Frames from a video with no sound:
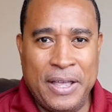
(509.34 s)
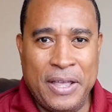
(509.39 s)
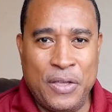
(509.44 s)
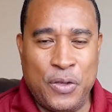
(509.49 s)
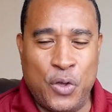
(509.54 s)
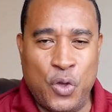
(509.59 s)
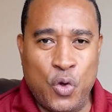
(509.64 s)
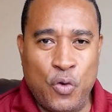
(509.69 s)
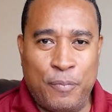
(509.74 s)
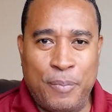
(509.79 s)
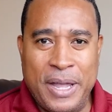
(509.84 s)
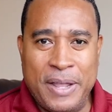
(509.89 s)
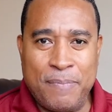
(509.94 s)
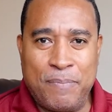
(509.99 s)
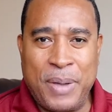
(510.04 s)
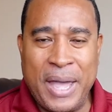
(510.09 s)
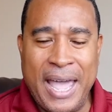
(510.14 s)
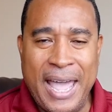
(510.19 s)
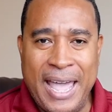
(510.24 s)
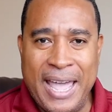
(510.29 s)
You've been
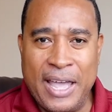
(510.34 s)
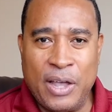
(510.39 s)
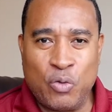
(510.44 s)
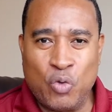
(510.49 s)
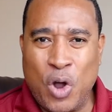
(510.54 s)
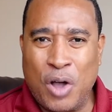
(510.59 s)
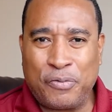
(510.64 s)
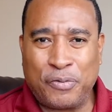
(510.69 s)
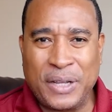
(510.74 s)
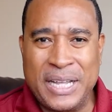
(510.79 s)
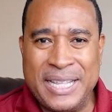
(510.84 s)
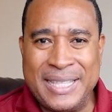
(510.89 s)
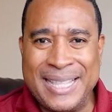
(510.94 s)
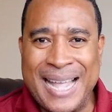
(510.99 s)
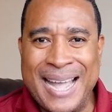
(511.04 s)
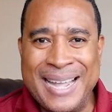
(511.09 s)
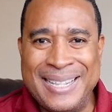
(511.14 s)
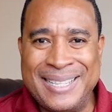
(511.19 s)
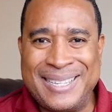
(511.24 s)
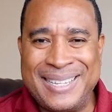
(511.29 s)
paying roughly
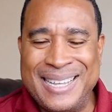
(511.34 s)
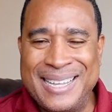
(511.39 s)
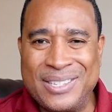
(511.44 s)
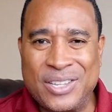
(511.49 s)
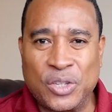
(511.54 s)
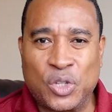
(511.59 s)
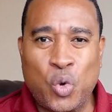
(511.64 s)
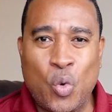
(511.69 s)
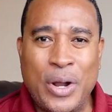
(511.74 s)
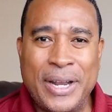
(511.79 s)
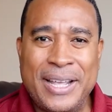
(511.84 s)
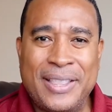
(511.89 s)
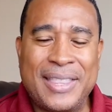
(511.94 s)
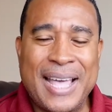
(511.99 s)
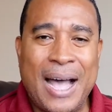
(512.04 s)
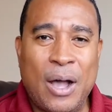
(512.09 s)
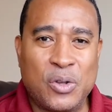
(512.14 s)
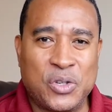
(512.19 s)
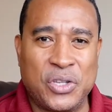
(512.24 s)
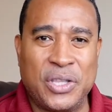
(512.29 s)
$19,000 to
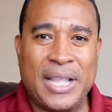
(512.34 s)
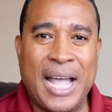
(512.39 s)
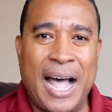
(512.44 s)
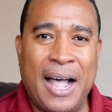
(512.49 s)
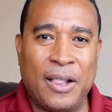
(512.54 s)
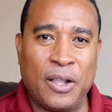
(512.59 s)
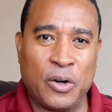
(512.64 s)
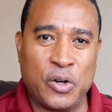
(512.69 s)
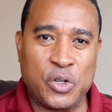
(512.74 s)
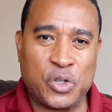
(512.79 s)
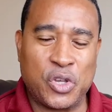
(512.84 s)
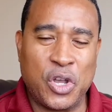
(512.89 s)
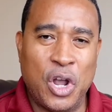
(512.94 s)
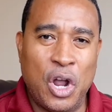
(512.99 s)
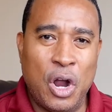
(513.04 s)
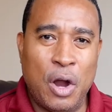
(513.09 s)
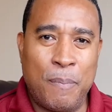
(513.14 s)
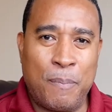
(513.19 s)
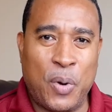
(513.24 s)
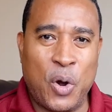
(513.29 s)

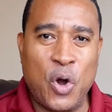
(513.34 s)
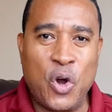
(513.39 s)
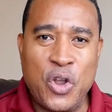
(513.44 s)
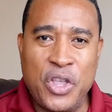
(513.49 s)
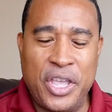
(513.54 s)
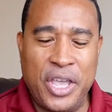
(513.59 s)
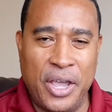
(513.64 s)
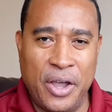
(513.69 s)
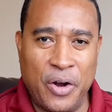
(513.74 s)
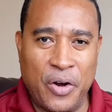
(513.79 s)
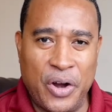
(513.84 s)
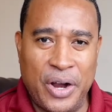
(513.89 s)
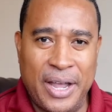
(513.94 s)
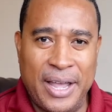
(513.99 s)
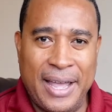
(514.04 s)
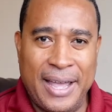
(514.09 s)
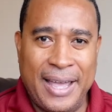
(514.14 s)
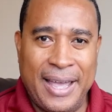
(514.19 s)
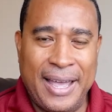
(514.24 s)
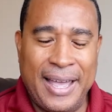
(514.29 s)
$20,000 per year
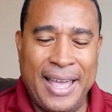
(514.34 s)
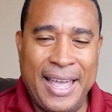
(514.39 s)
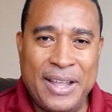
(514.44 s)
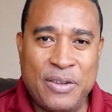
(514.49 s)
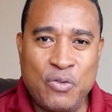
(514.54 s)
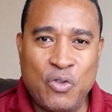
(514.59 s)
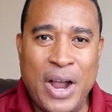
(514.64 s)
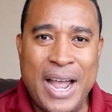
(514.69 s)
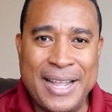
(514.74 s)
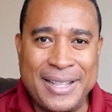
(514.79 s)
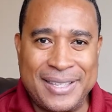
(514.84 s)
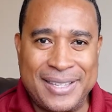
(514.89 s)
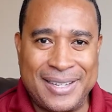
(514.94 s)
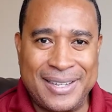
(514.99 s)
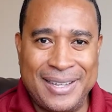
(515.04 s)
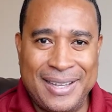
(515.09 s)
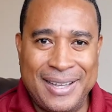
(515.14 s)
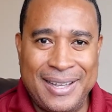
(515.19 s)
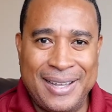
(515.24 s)
in rent,